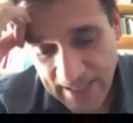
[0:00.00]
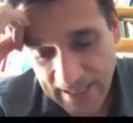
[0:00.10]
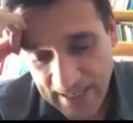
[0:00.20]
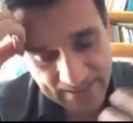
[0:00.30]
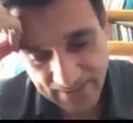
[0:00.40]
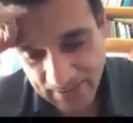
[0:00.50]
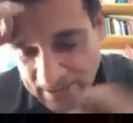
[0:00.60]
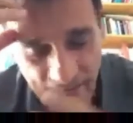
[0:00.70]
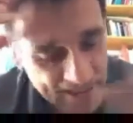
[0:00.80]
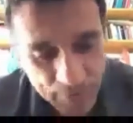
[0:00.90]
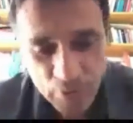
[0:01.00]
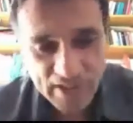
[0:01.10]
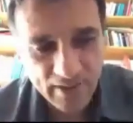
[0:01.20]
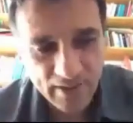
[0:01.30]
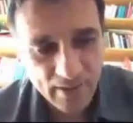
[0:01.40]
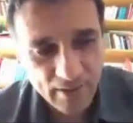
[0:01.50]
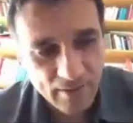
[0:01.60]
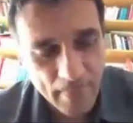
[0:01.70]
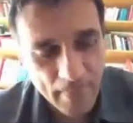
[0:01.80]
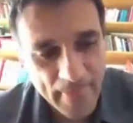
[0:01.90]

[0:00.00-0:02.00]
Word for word: It's like in music.